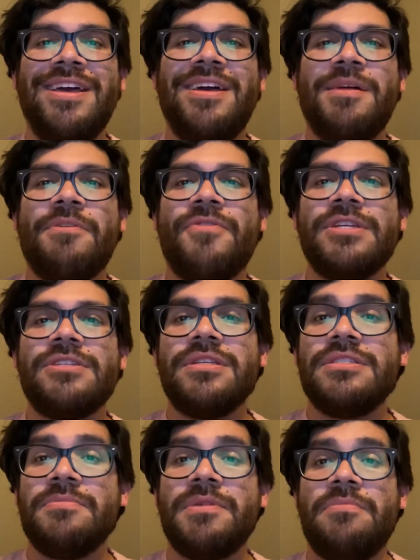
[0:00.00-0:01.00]

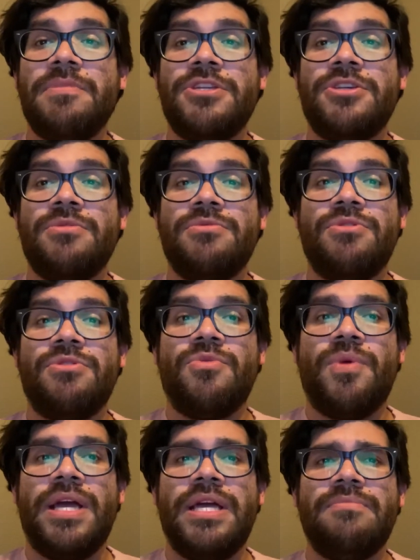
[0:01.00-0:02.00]
Professionalism can be shown through the
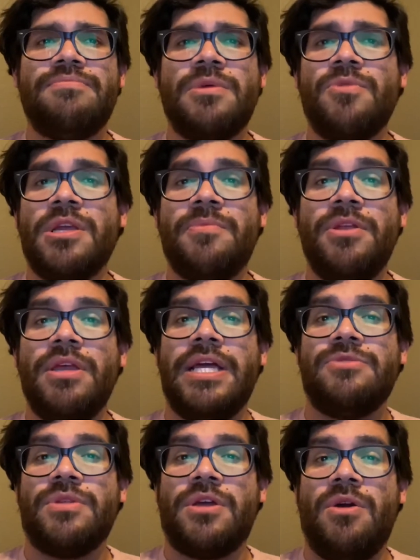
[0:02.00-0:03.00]
way someone communicates
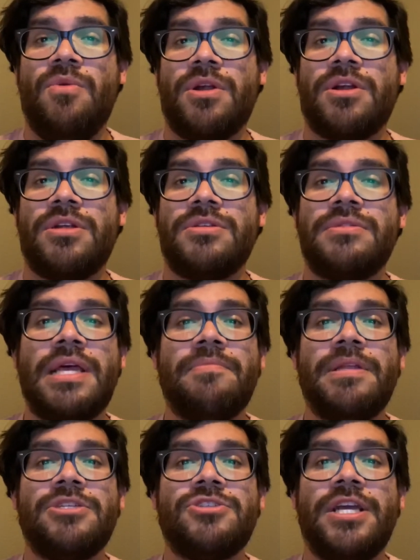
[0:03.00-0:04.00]
with coworkers,
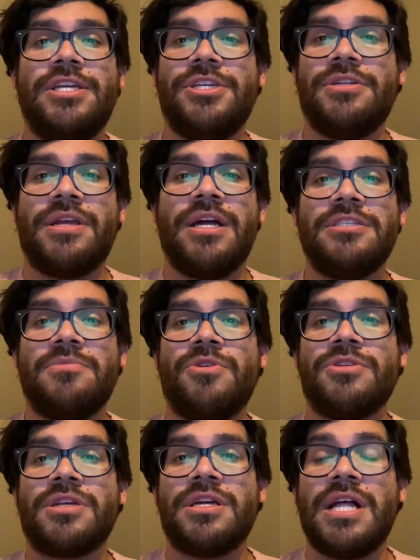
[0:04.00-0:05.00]
administration,
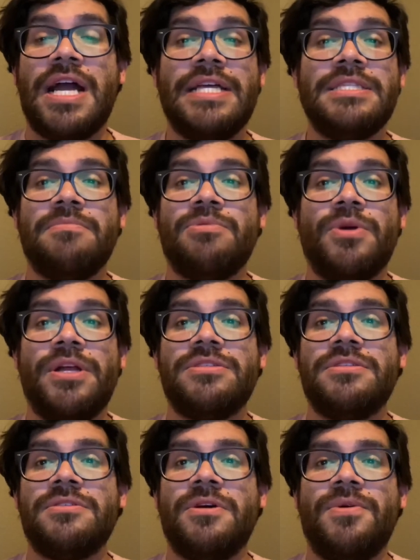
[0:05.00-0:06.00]
customers, clients, employers,
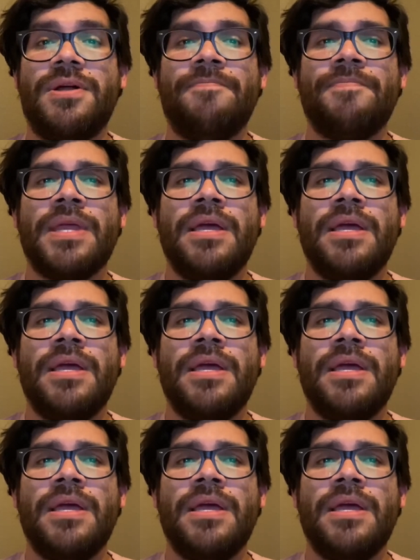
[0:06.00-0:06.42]
and so on,